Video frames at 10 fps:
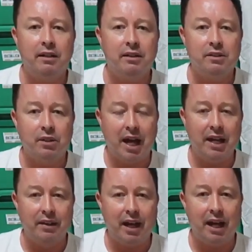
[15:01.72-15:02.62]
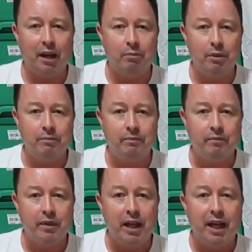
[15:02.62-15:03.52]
way to end the album.